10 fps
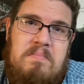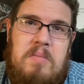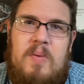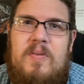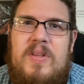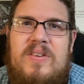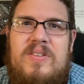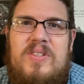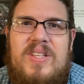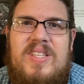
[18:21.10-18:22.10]
hopefully you
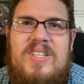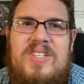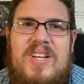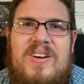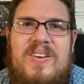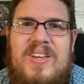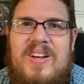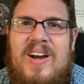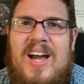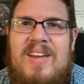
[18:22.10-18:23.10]
enjoyed this show.
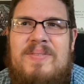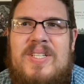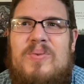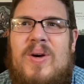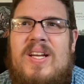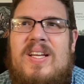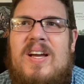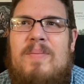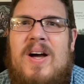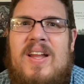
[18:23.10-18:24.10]
I just wanted to
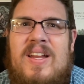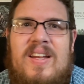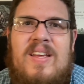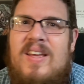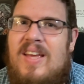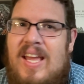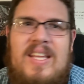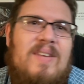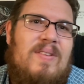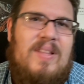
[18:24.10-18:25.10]
come on and
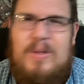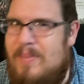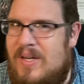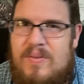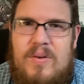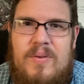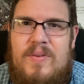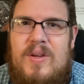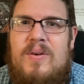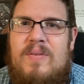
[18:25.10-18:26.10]
give a little bit of a
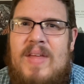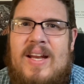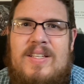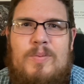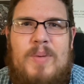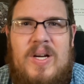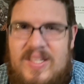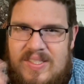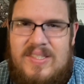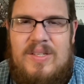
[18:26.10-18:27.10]
review of that
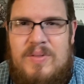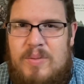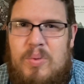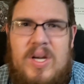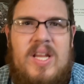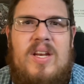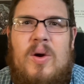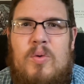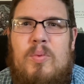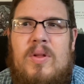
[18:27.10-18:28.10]
experience, since it was a pretty
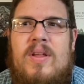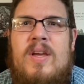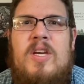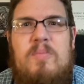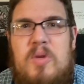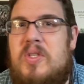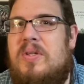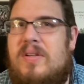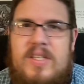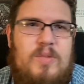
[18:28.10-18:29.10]
notable
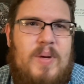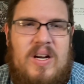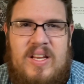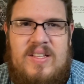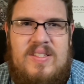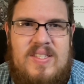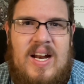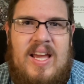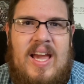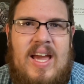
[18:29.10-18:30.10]
musical experience that
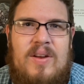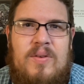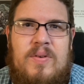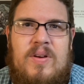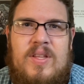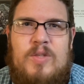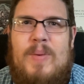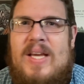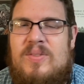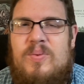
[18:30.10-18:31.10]
I had over this
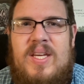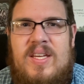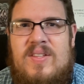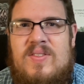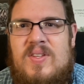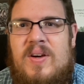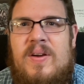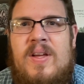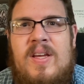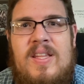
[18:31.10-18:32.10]
past weekend. So
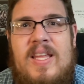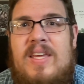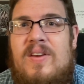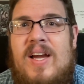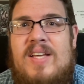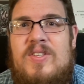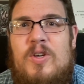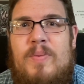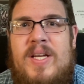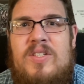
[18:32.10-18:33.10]
thank you guys
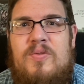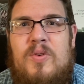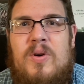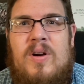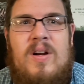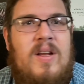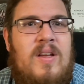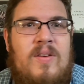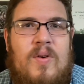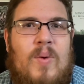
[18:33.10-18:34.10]
so much for
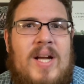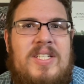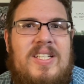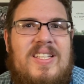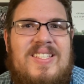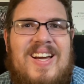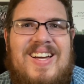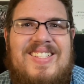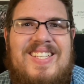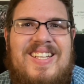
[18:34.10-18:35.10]
watching this
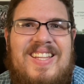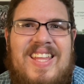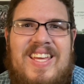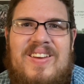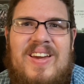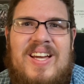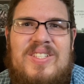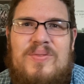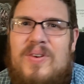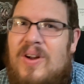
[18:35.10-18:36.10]
content. Thank you
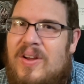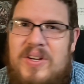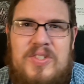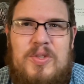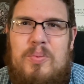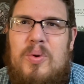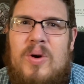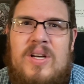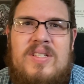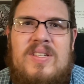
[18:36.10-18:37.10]
guys for all your
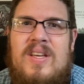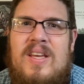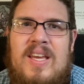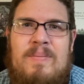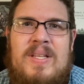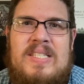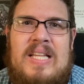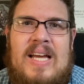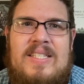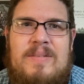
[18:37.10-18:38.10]
support. It means a
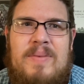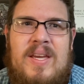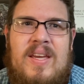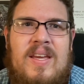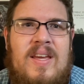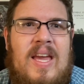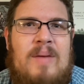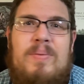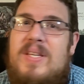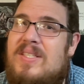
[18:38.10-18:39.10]
lot to me.
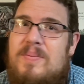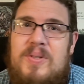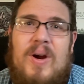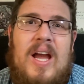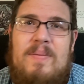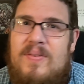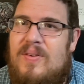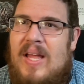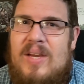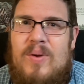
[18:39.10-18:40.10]
And please subscribe if
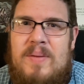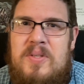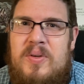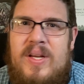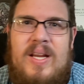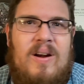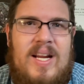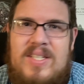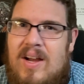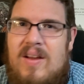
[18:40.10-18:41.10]
you like what I'm doing here.
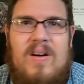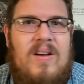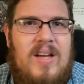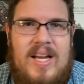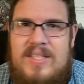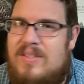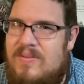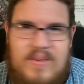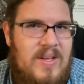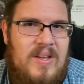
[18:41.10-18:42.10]
I talk all kinds of
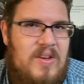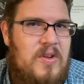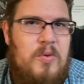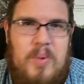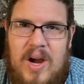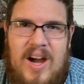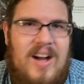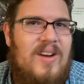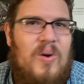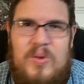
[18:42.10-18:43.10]
new
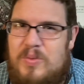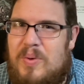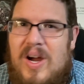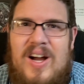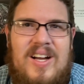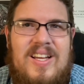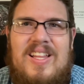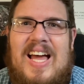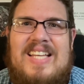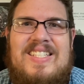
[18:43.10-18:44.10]
prog, old prog,
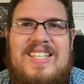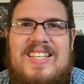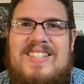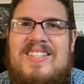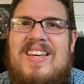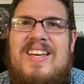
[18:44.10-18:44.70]
classics,